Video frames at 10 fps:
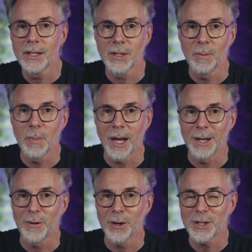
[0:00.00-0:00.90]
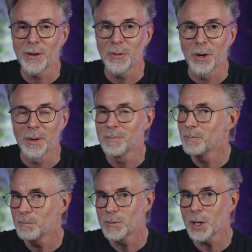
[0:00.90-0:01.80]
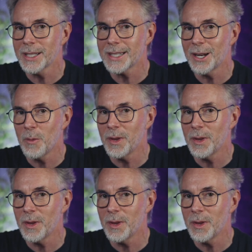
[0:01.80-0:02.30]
some paid for software. So let's get on